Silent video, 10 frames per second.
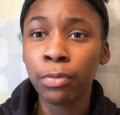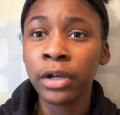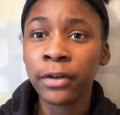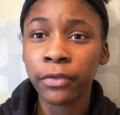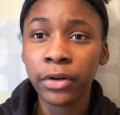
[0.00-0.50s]
we are
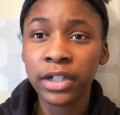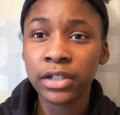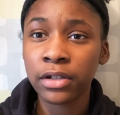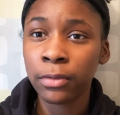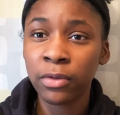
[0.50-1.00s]
thrown into
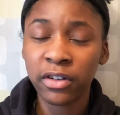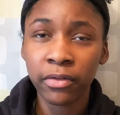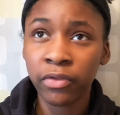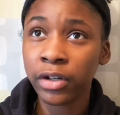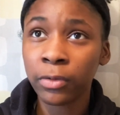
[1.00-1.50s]
the
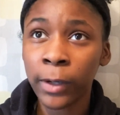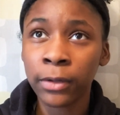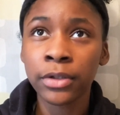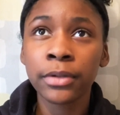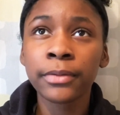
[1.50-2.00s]
real world.